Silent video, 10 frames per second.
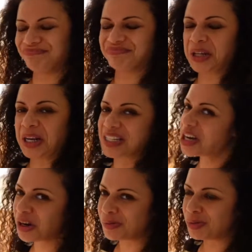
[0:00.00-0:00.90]
because I
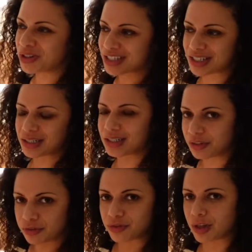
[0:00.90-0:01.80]
can't be bothered standing there
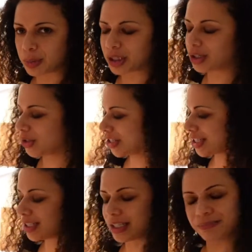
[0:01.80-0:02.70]
flipping it
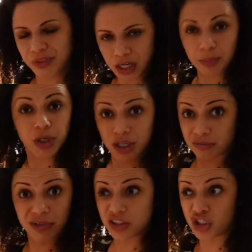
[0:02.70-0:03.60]
constantly, but you
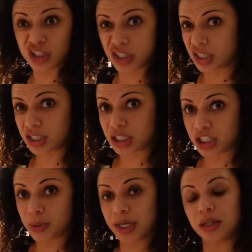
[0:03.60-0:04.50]
can just as easily
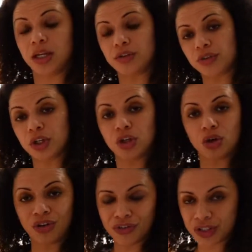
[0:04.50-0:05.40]
do it in the oven
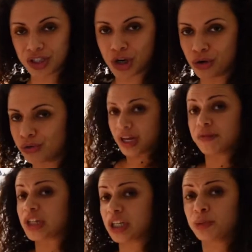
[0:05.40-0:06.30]
or on the stove.
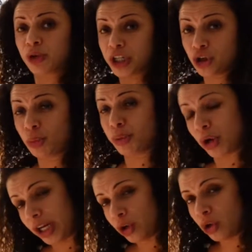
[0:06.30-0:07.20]
I've deliberately not
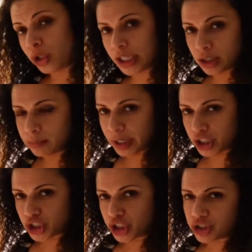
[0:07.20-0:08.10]
put any oil in the
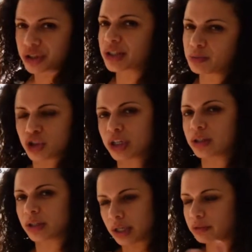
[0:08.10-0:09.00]
mixture just because I'm trying
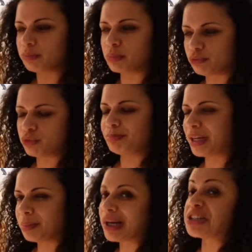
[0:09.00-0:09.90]
to kind of
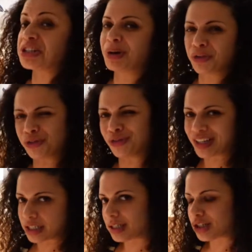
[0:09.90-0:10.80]
minimise the amount of
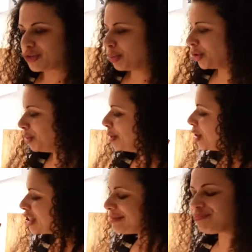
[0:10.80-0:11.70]
fatty stuff I put in my
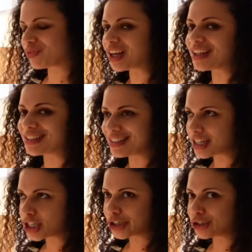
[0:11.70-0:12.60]
body because it's
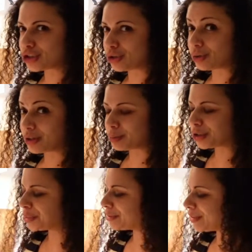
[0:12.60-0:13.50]
out of control at the
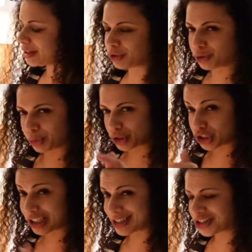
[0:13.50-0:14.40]
moment, and I'm going to put
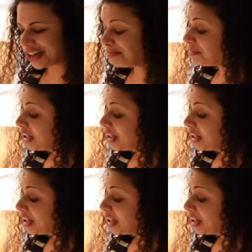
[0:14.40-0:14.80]
cheese on it.